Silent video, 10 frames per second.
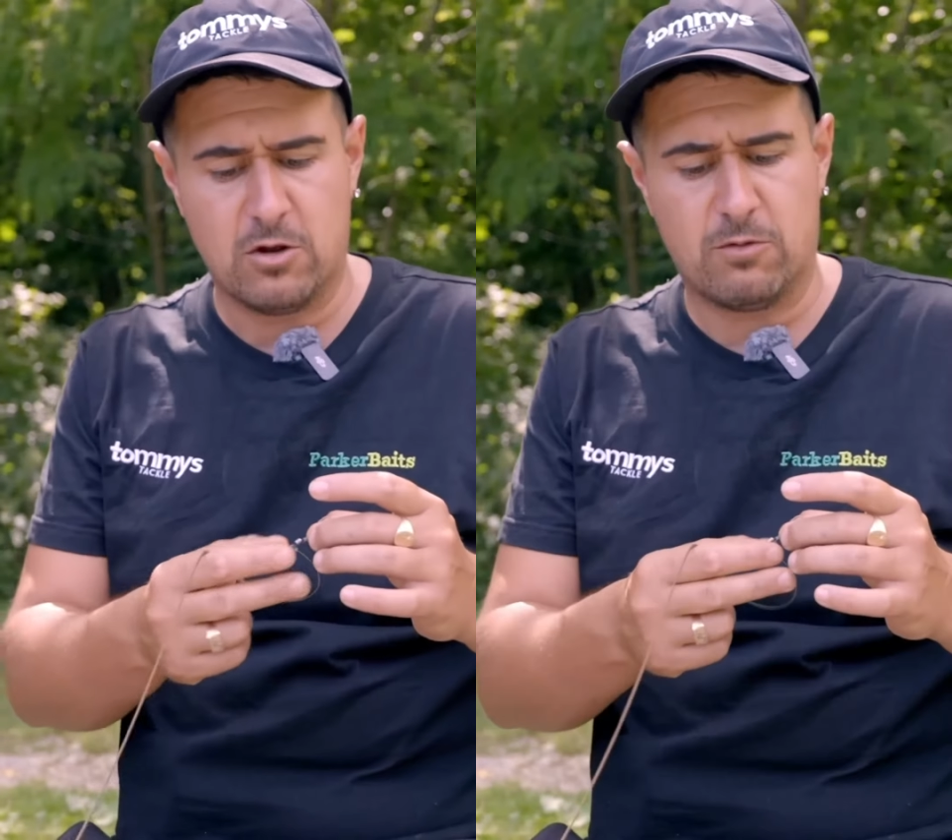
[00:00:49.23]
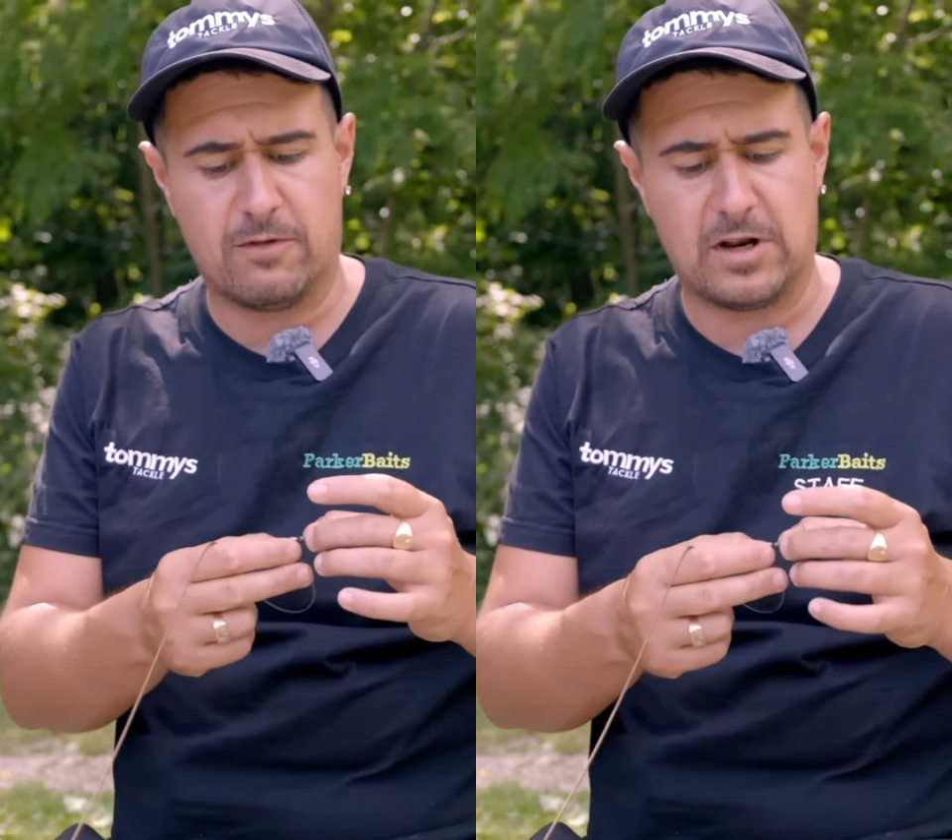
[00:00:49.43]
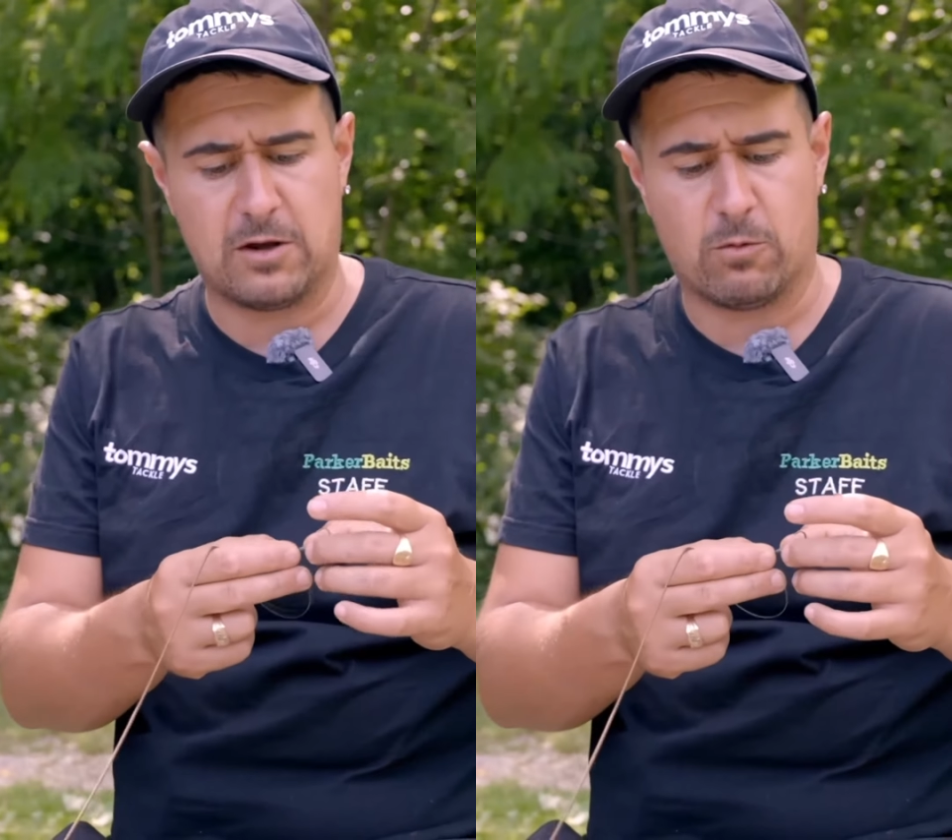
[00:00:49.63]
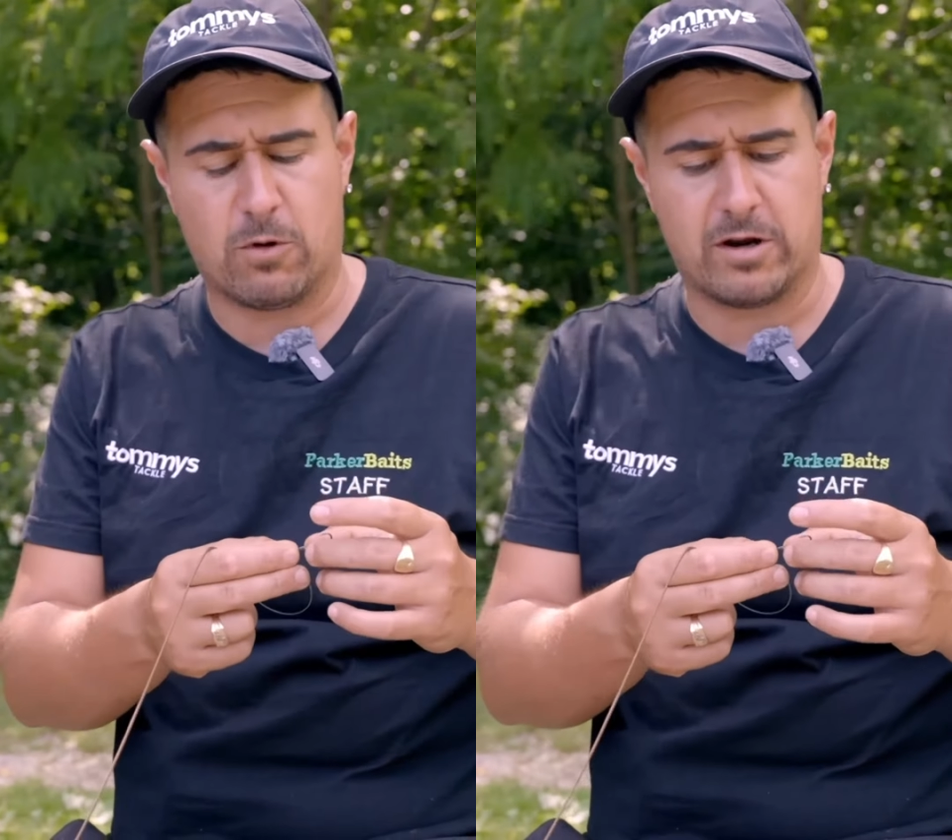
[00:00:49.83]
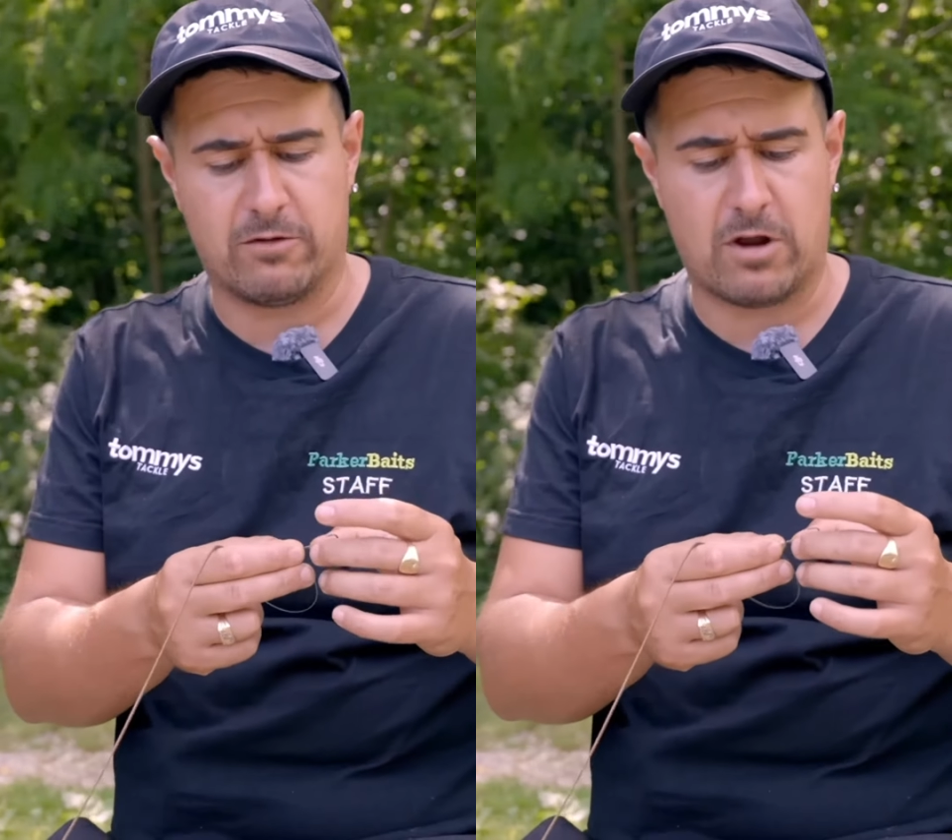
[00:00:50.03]
with a
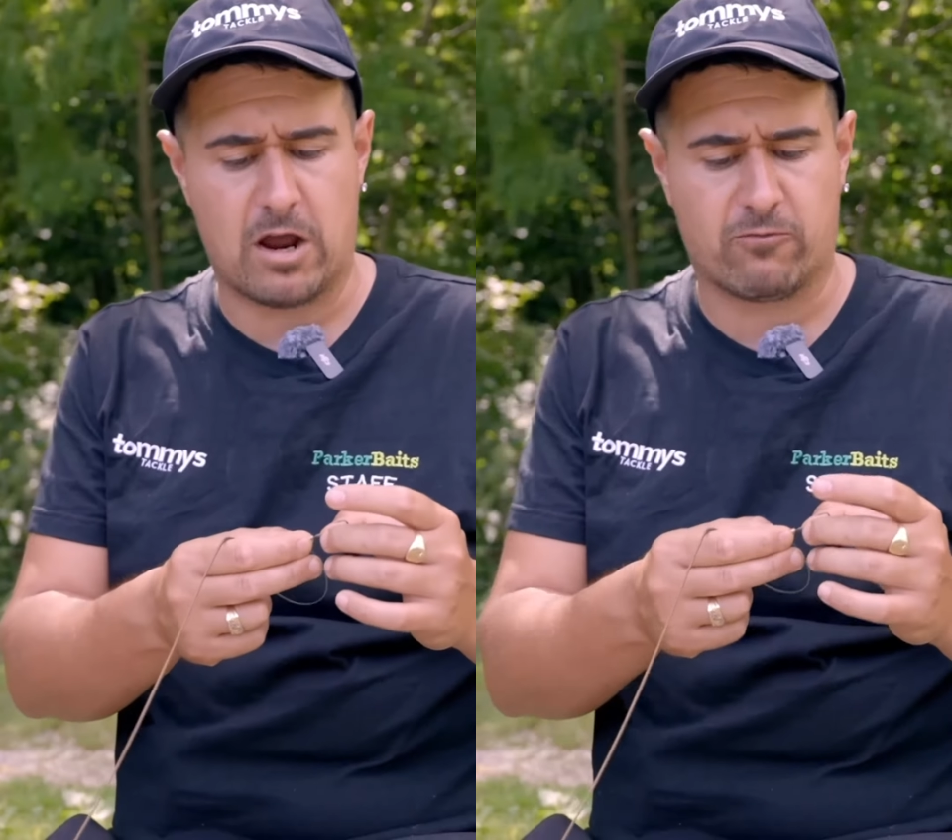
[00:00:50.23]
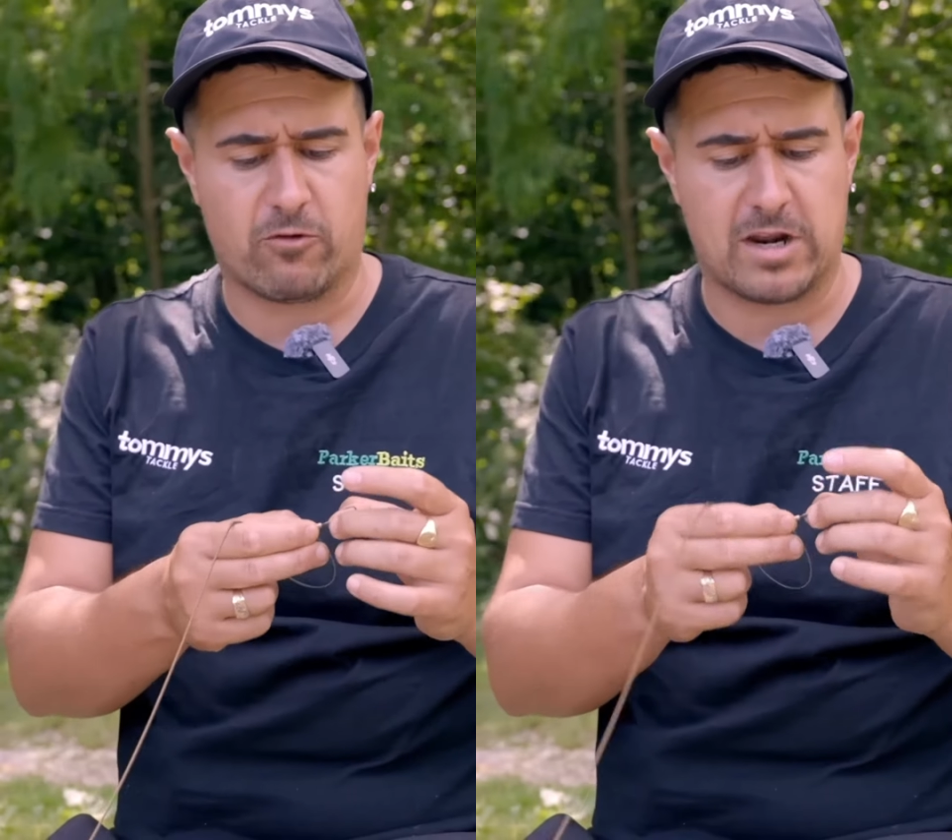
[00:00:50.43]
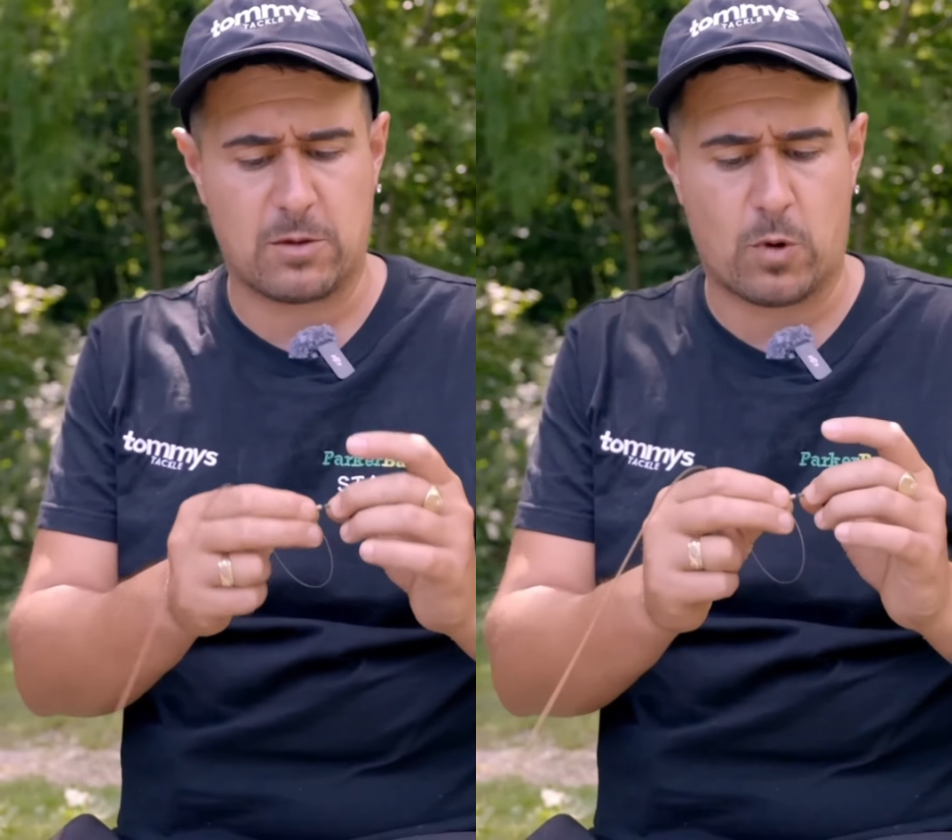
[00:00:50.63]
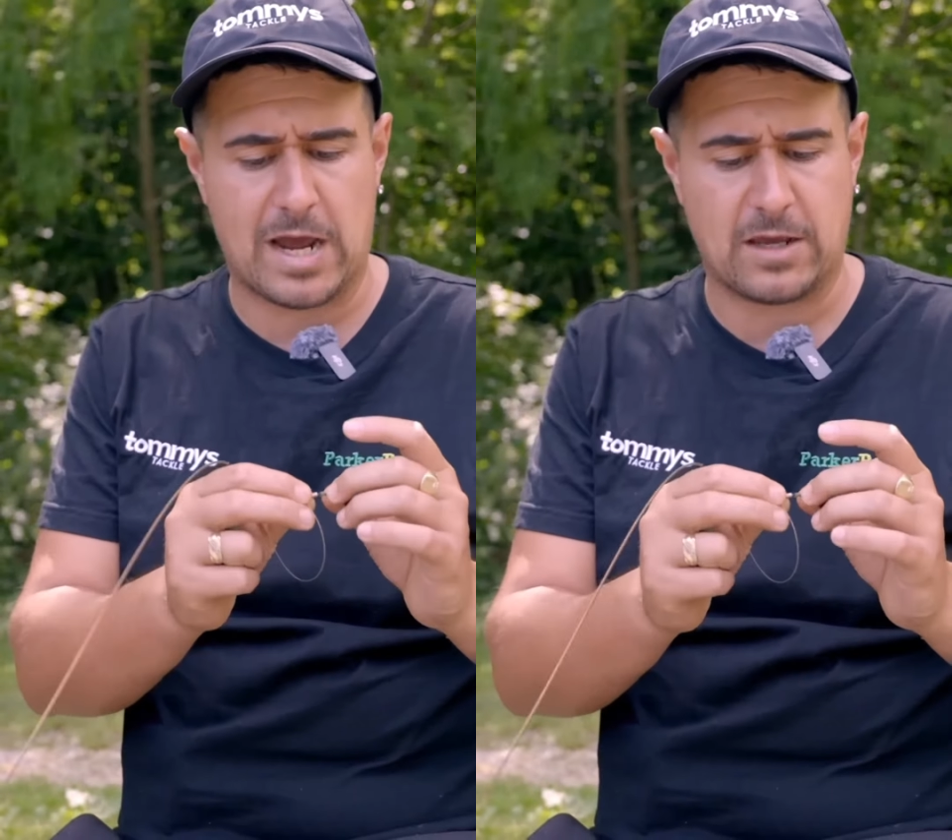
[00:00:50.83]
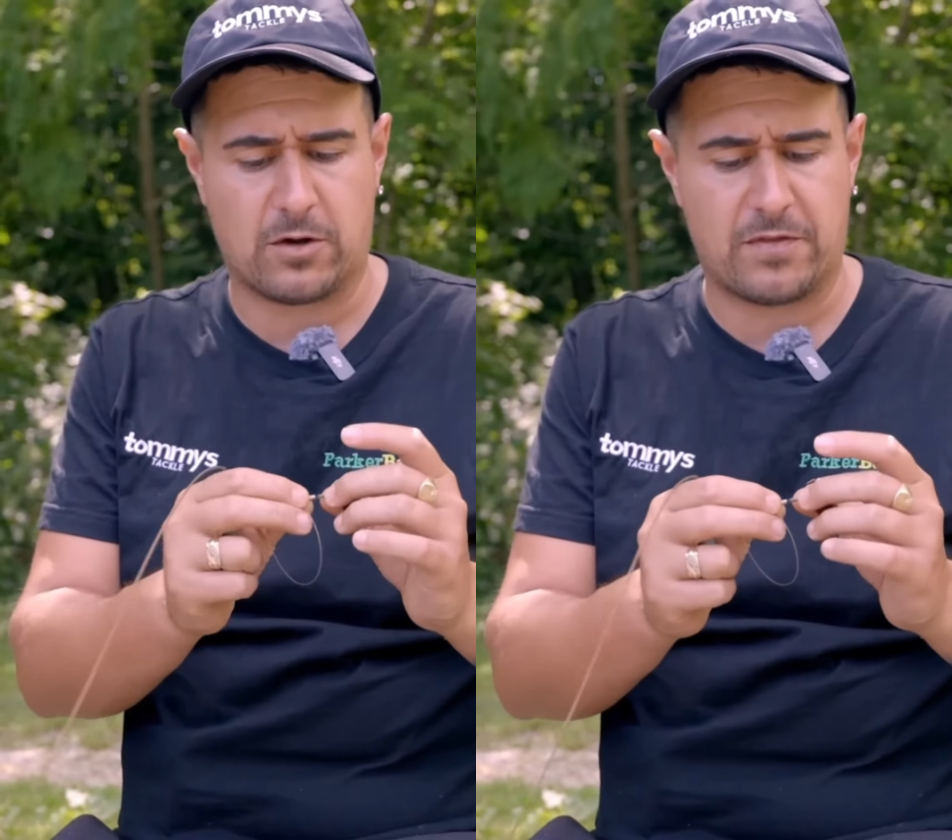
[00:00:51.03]
little Ronnie
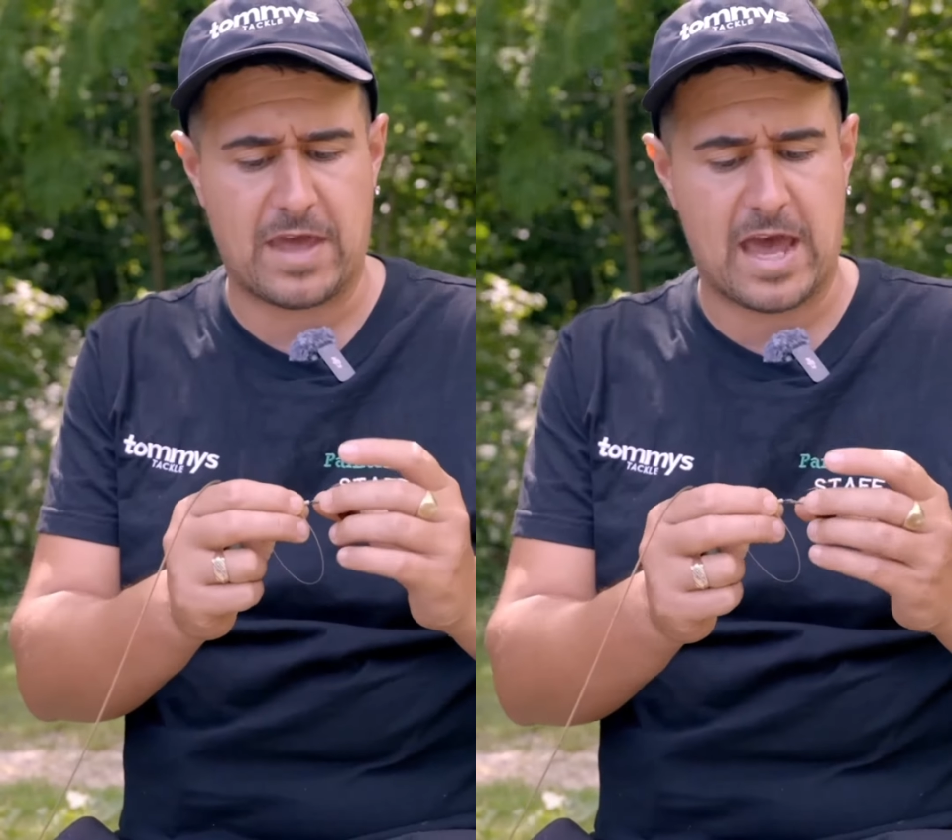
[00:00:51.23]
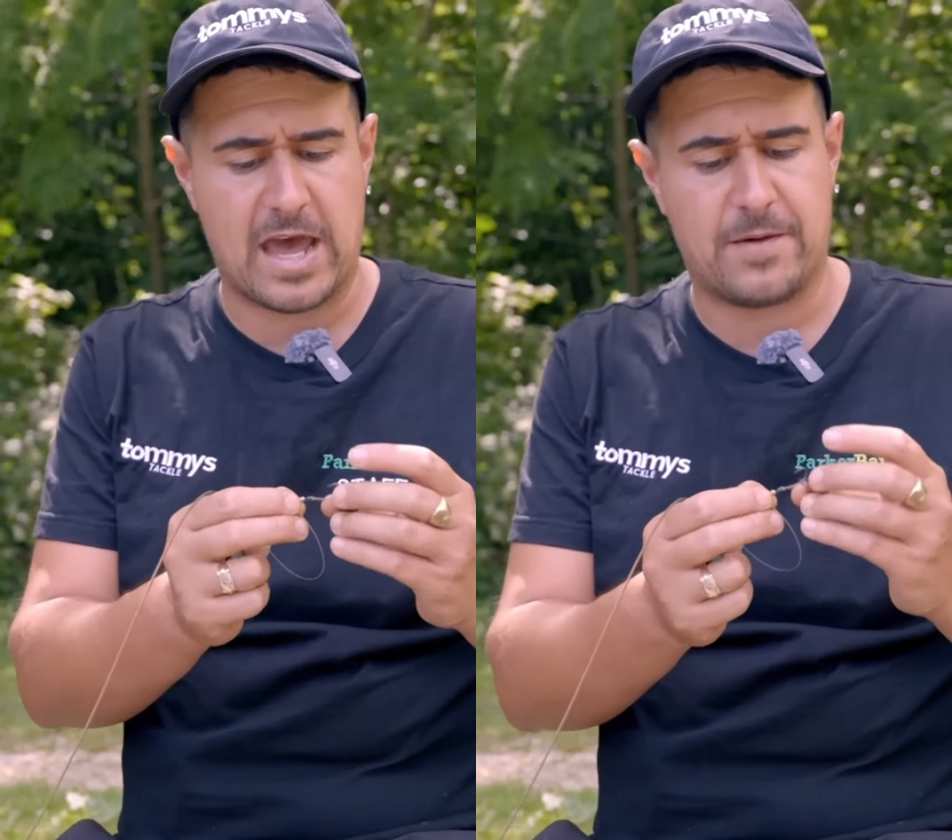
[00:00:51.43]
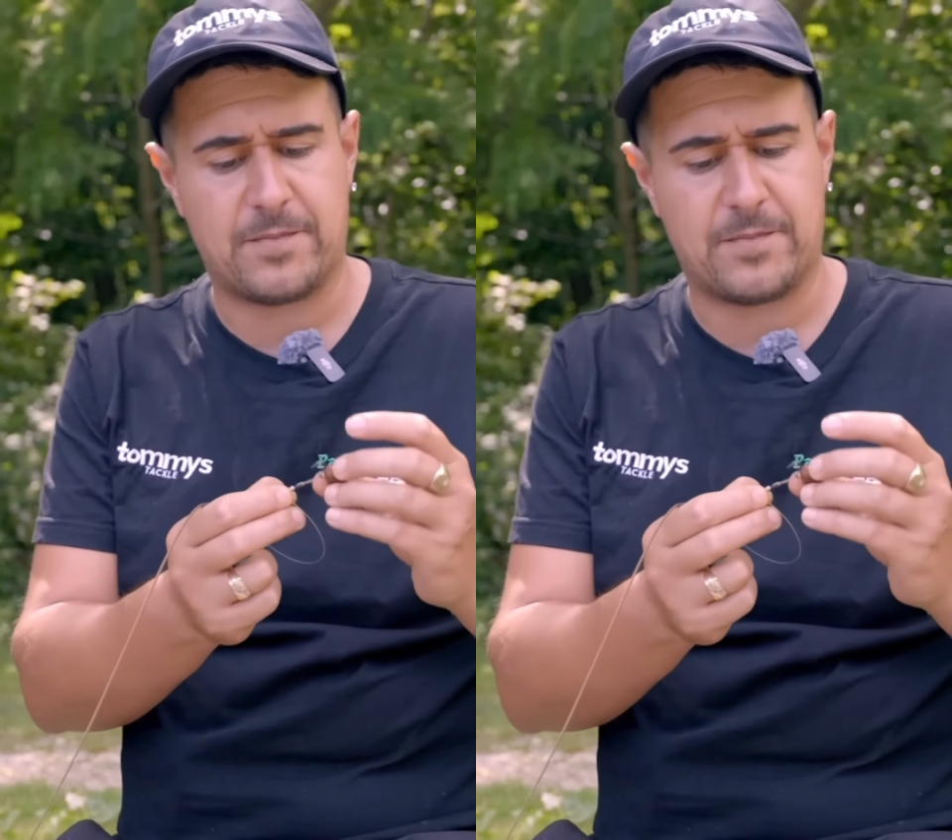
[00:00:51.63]
weight on there,